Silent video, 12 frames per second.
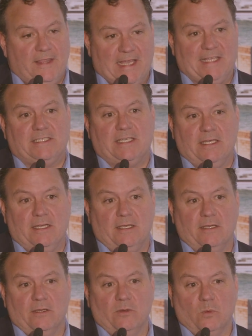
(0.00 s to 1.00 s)
That's kind of
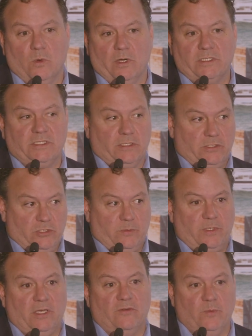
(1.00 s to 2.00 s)
how it works. So the
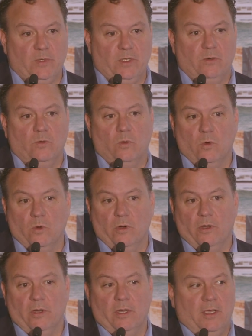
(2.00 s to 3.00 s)
German government
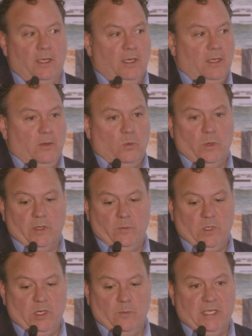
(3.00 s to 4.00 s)

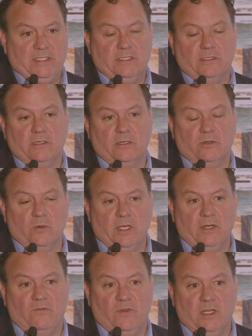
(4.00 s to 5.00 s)
may still
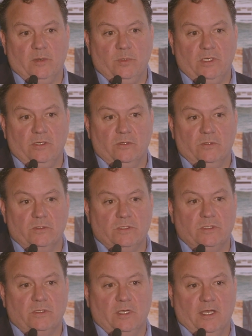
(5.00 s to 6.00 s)
underwrite
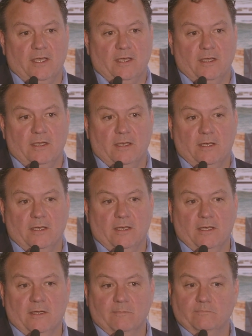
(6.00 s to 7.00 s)
VW's
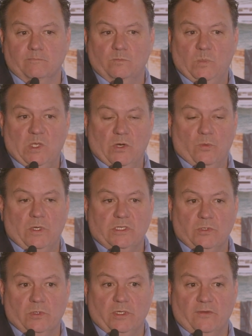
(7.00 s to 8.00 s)

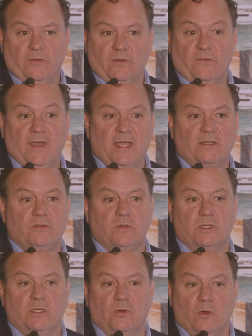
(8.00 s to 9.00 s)
retooling of their
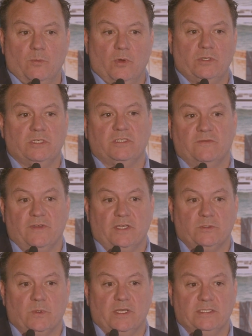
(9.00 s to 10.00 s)
factory or purchase of
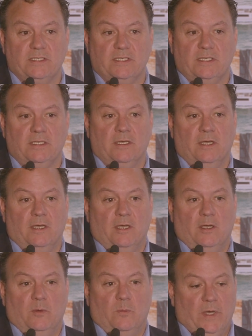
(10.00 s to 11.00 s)
XYZ,
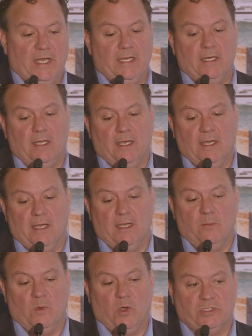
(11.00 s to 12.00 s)
but
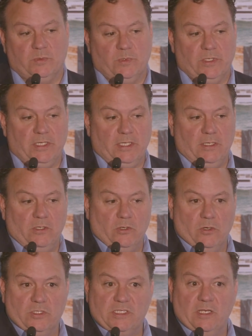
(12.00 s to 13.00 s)
ultimately
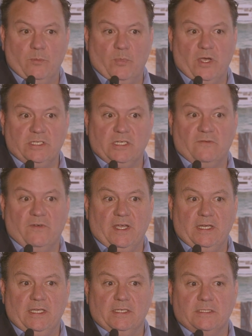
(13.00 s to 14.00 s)
you're seeing a project
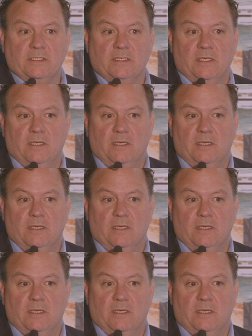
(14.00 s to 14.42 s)
finance